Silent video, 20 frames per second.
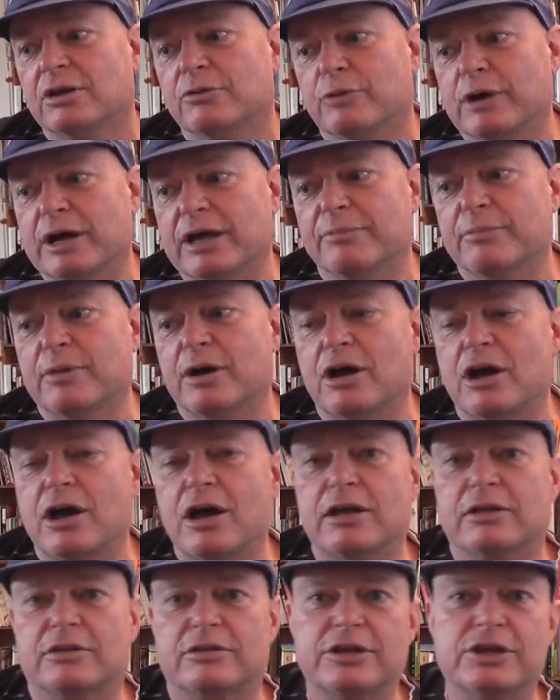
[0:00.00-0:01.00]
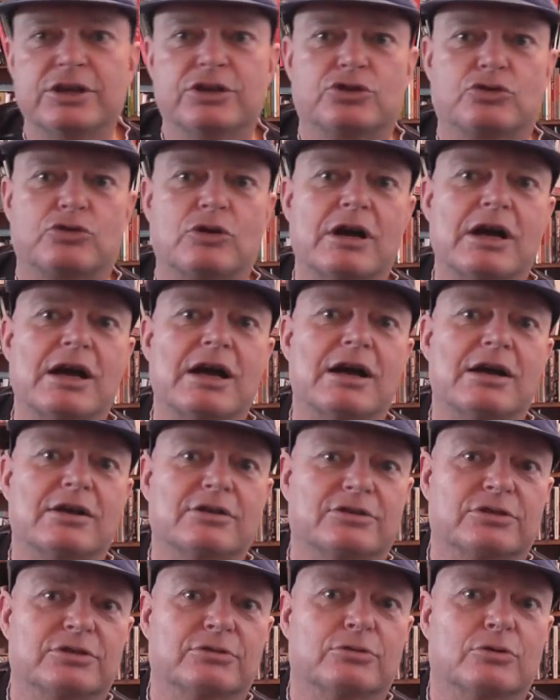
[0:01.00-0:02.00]
When my earthly
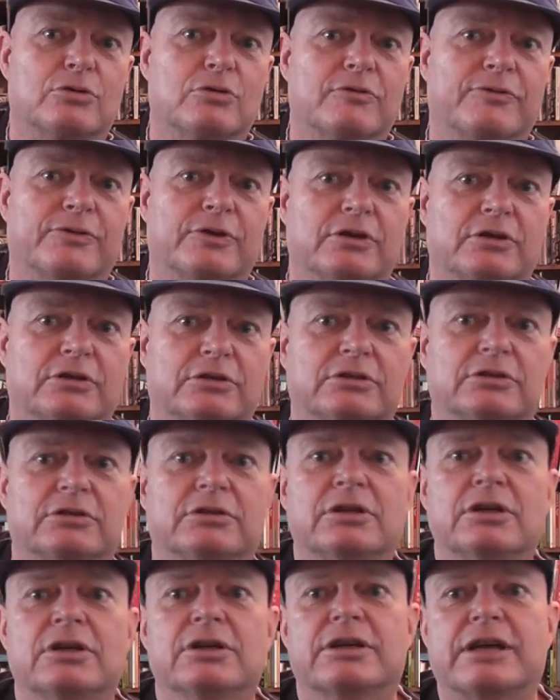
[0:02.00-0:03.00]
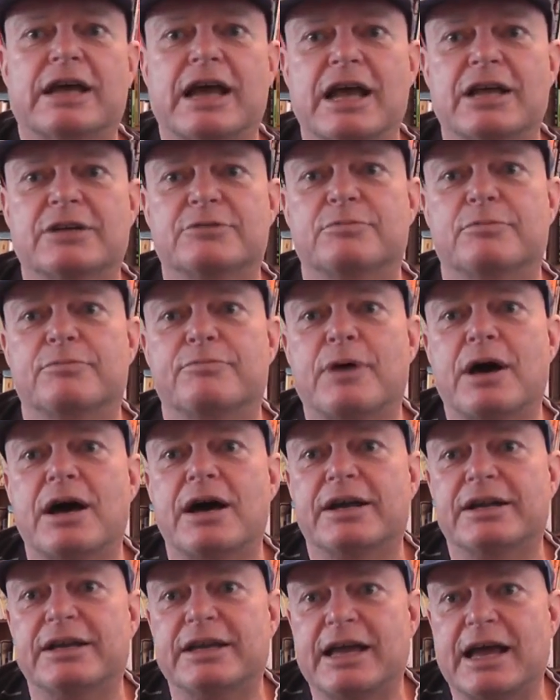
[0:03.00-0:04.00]
trials are over, cast my
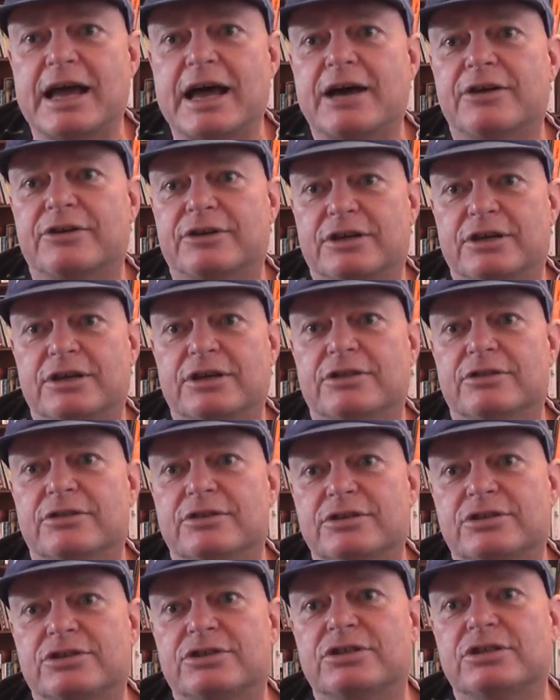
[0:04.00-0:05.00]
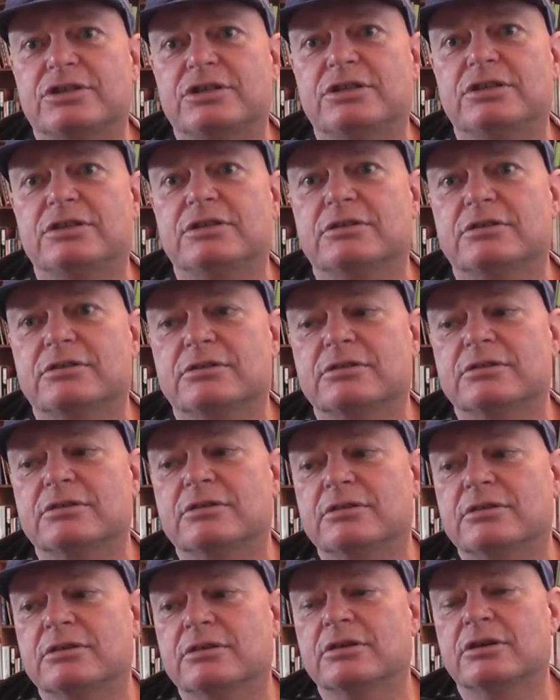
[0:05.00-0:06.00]
body out in the sea.
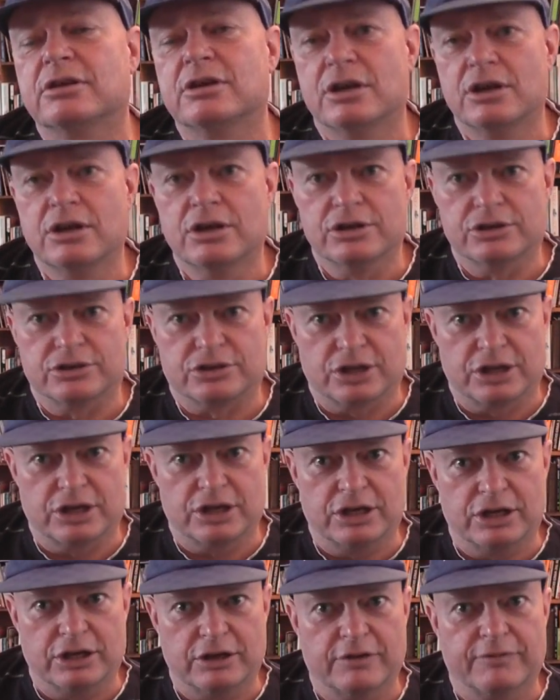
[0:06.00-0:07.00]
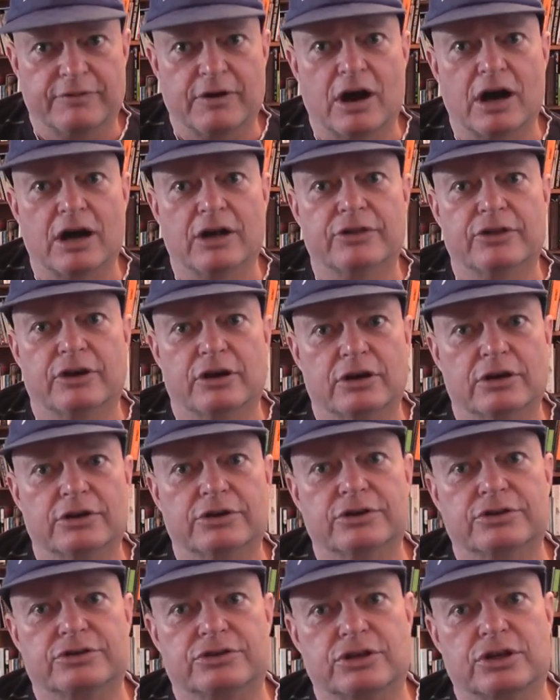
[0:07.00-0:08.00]
Save
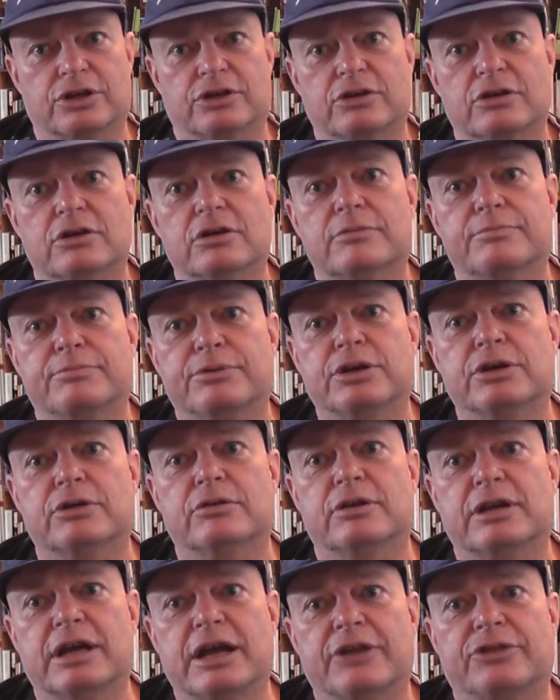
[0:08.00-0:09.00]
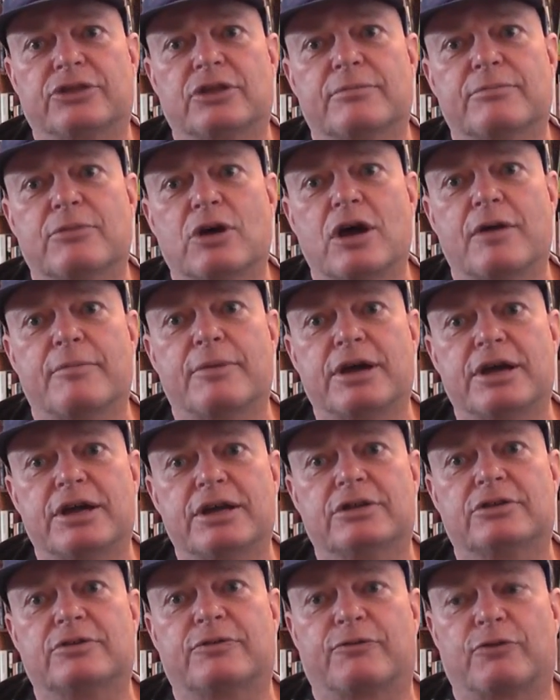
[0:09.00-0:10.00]
on to take a bill, let the
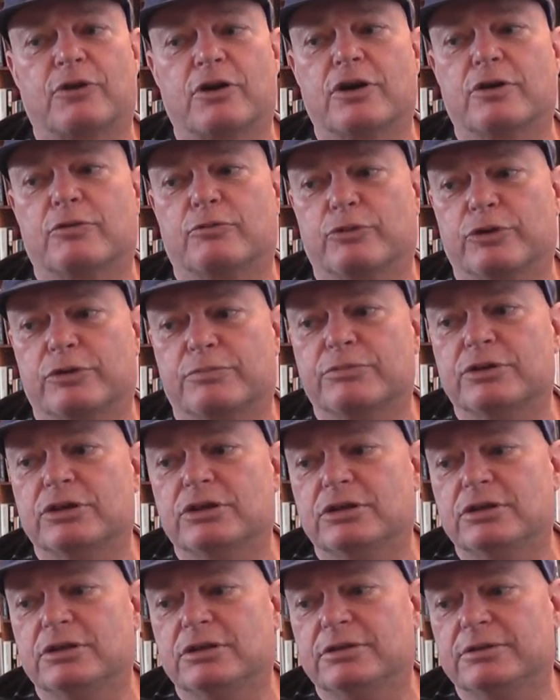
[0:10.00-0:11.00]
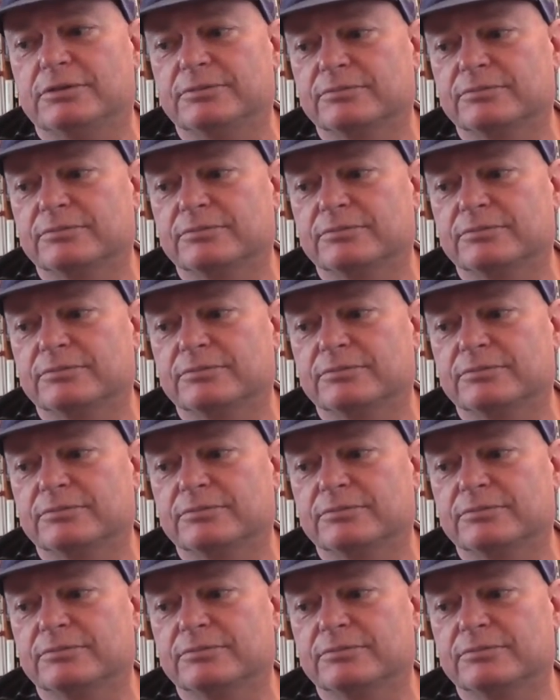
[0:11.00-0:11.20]
mermaids flirt with me.